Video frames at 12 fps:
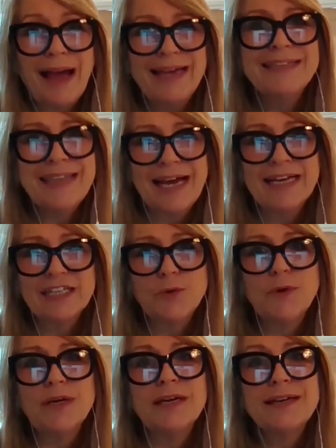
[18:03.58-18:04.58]
Is it
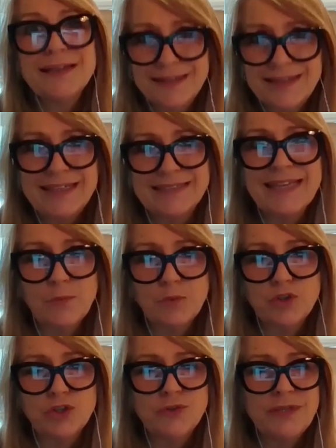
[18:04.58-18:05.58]
adequate? Is that
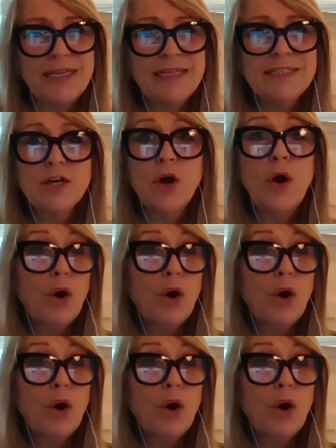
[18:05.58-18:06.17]
what you need?